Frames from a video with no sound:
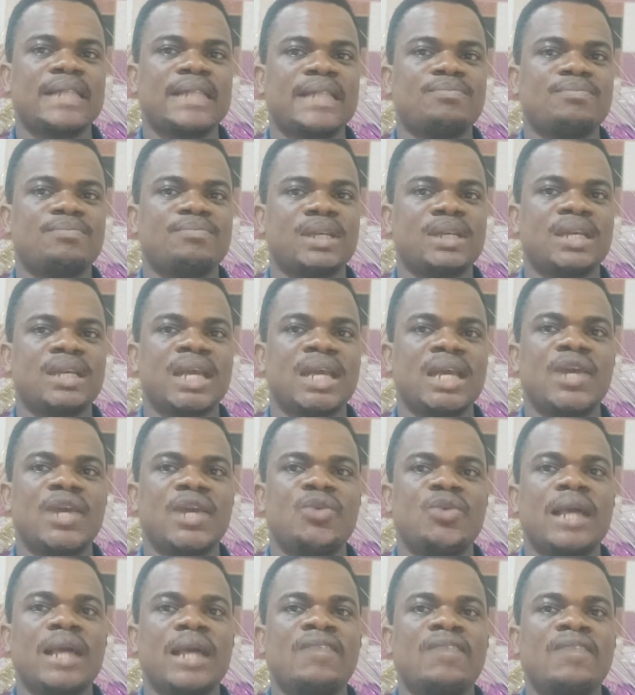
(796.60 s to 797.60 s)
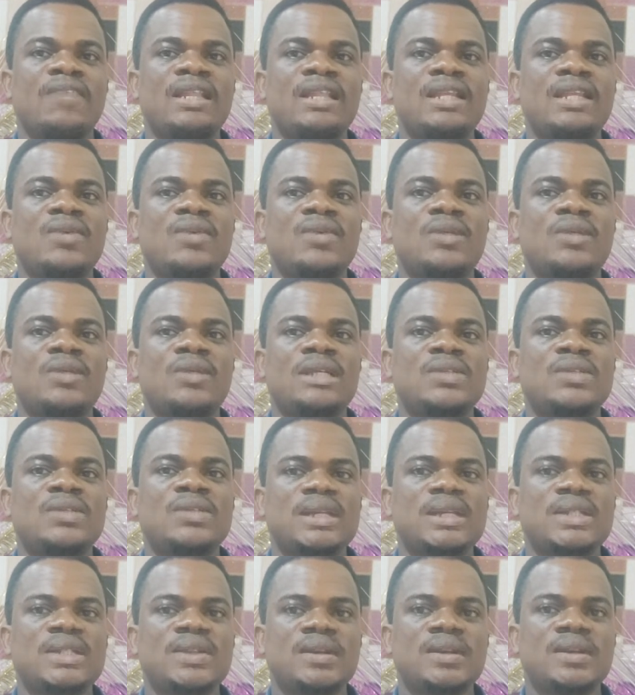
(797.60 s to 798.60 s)
B, you are given these
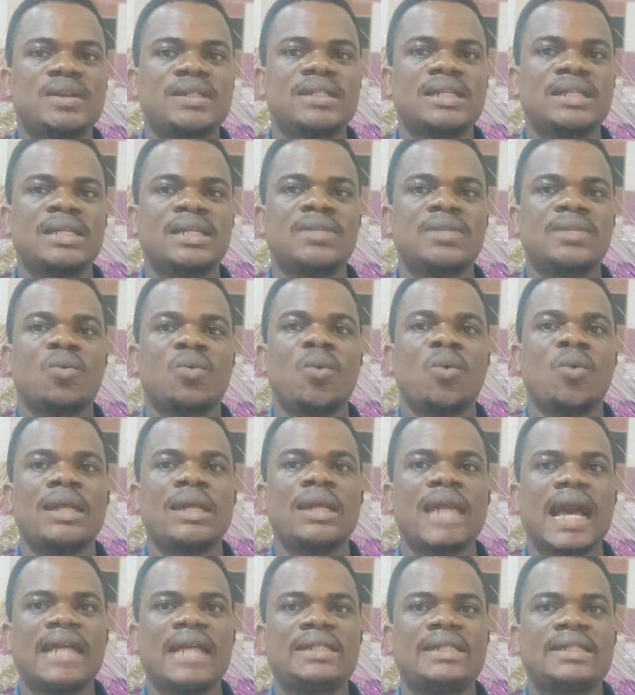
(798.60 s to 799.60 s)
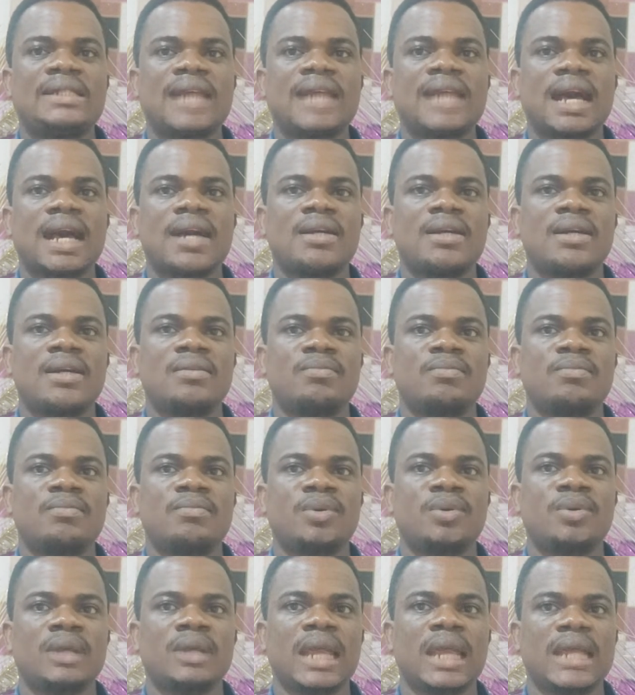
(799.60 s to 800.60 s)
questions in one answer
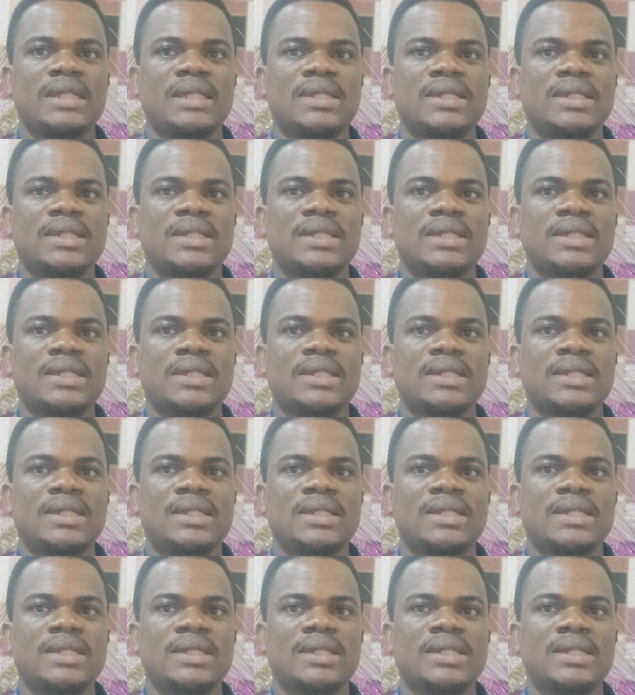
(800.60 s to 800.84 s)
booklet.